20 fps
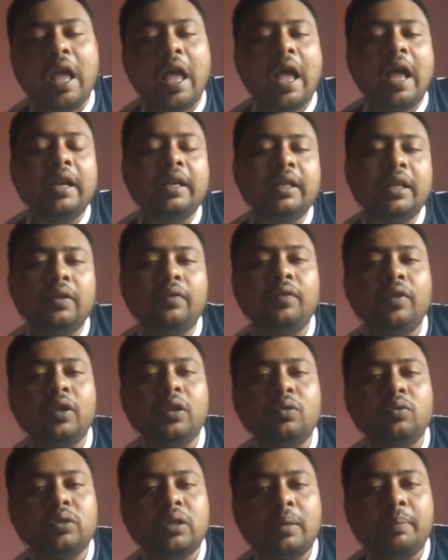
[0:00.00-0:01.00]
and giving
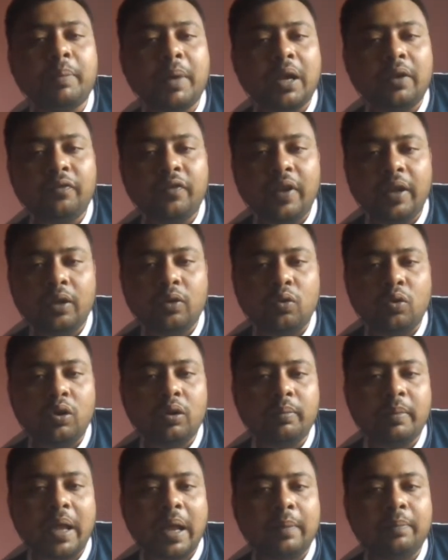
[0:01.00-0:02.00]
you the perfect
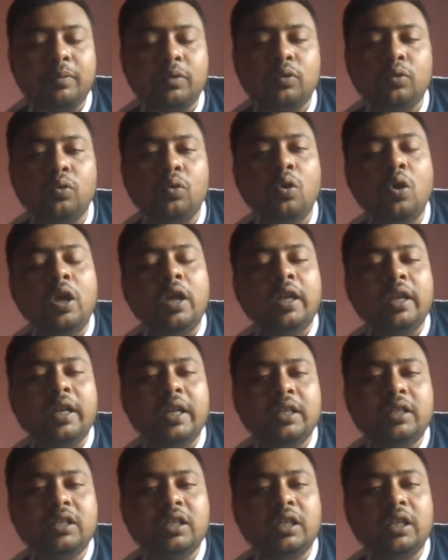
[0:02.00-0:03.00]
roadmap to
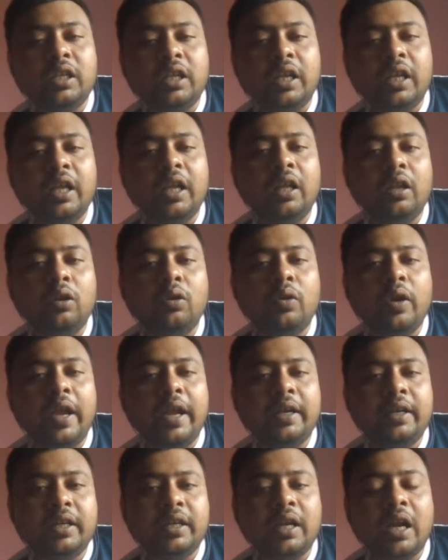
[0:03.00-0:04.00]
reaching ELO
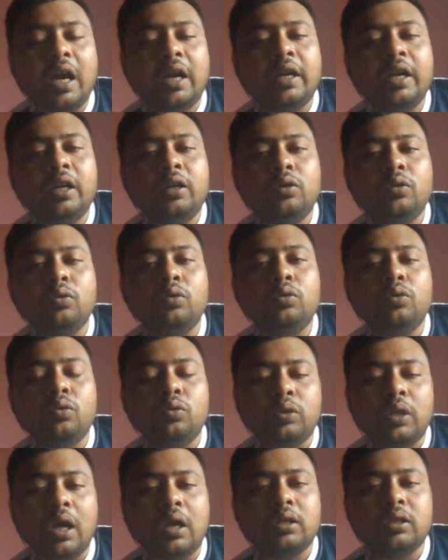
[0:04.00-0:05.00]
1800 to
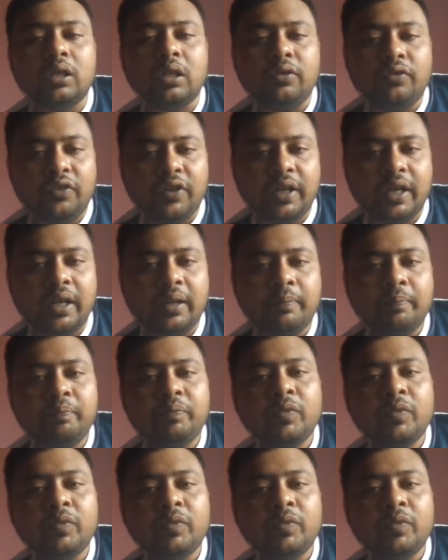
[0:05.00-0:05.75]
2000 FIDE.